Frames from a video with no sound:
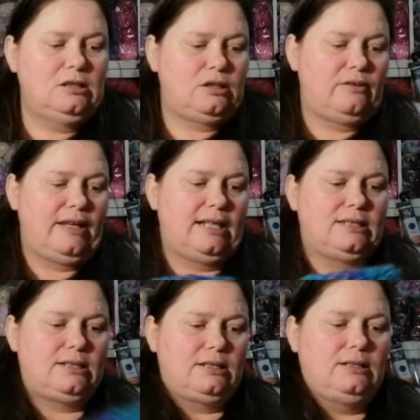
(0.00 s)
So
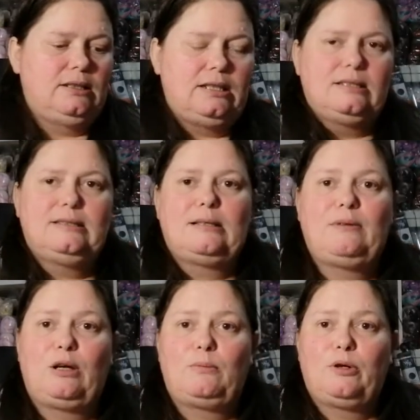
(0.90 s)
that is
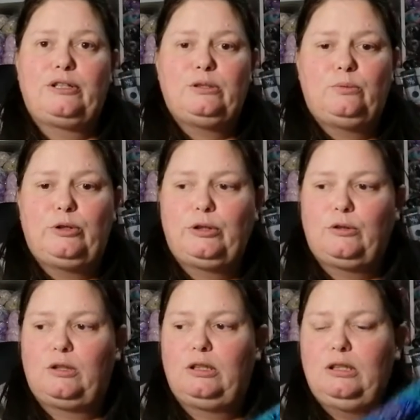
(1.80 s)
something I'm going to
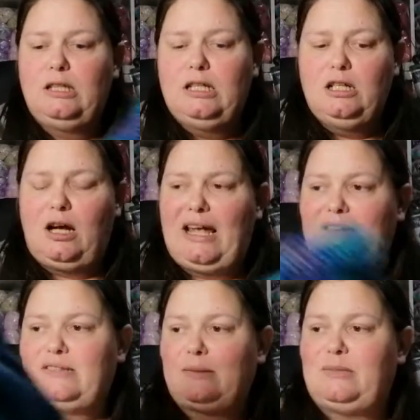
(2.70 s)
work on. I
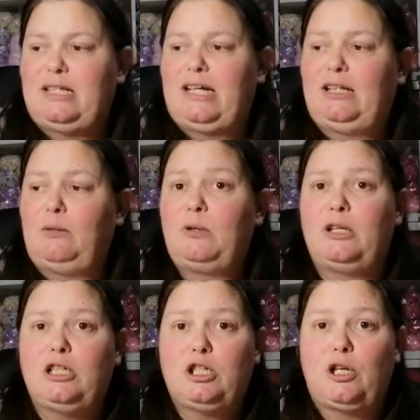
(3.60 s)
have some yarn I'm
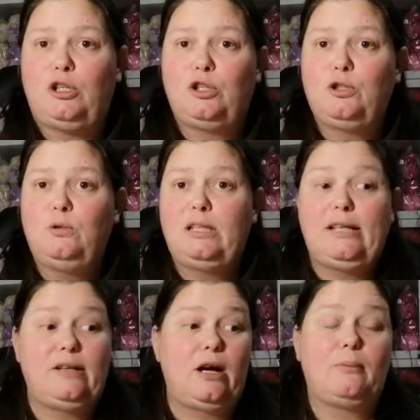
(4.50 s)
going to show you
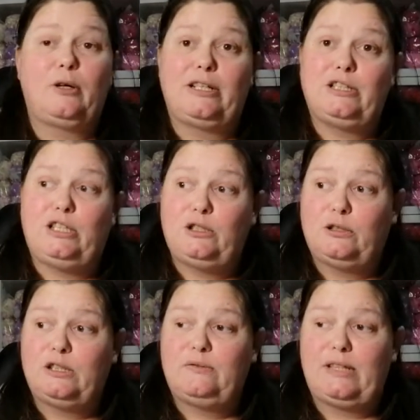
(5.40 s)
shortly that I'm going to
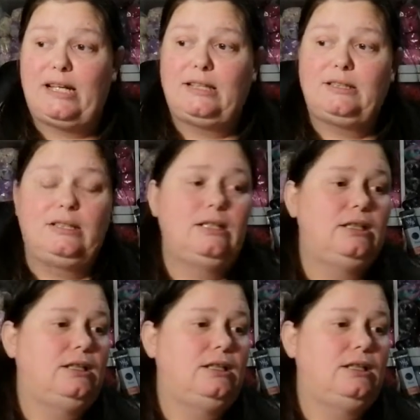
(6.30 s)
use for that.